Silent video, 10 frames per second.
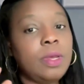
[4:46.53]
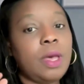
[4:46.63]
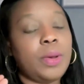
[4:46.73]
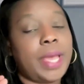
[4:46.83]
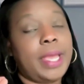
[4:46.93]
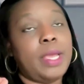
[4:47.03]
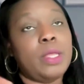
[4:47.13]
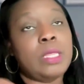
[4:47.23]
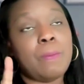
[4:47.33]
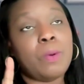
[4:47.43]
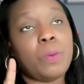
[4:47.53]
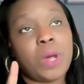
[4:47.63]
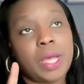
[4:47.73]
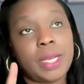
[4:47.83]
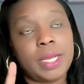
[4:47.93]
Okay, number
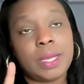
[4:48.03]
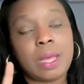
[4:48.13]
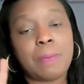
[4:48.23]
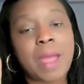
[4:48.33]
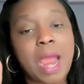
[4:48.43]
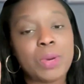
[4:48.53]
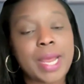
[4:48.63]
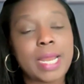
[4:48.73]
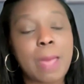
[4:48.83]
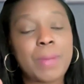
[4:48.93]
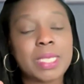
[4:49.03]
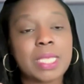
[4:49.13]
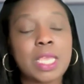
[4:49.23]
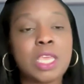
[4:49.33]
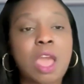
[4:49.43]
one, power dynamics.
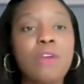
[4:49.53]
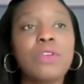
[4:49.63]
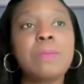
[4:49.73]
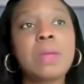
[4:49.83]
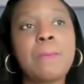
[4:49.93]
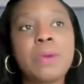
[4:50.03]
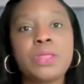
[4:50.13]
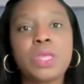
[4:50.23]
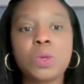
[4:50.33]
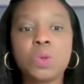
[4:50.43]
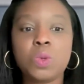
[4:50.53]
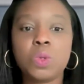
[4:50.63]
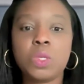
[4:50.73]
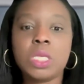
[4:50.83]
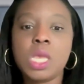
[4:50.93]
Y'all remember
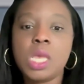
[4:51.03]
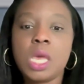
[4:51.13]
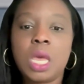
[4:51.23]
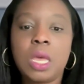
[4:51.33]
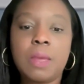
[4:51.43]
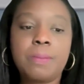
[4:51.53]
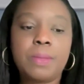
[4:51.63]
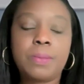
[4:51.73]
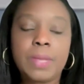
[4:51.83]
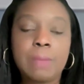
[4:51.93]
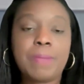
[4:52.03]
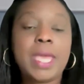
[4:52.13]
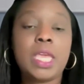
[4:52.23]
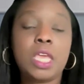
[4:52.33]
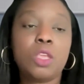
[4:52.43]
those in
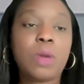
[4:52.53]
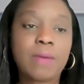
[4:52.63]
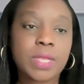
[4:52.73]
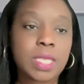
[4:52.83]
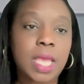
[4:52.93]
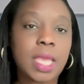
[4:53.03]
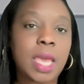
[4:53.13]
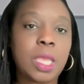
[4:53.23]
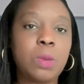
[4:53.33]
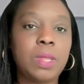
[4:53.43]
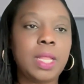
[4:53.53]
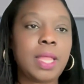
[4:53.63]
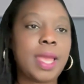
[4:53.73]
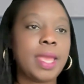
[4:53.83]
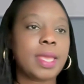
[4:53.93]
banking, you have to take annually
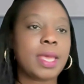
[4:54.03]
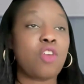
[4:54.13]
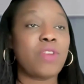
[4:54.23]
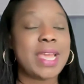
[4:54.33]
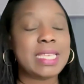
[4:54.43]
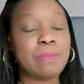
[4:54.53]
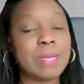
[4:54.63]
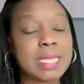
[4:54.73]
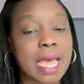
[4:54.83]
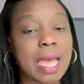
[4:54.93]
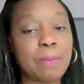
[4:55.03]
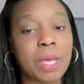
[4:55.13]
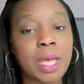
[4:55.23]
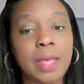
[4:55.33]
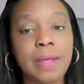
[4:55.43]
like harassment type
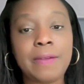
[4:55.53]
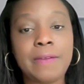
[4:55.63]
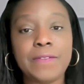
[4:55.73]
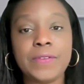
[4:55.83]
of